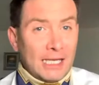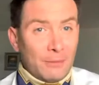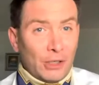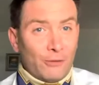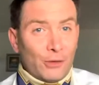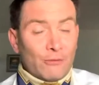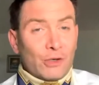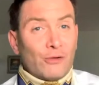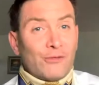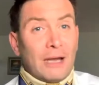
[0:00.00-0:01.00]
anybody from the
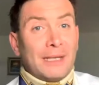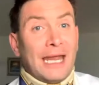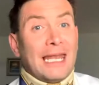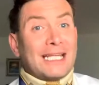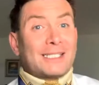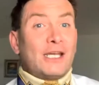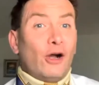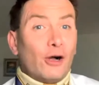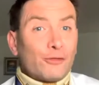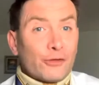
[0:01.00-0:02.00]
royal family unless they
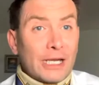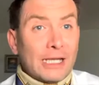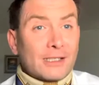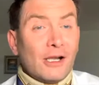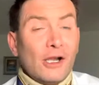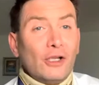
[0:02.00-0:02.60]
offer it.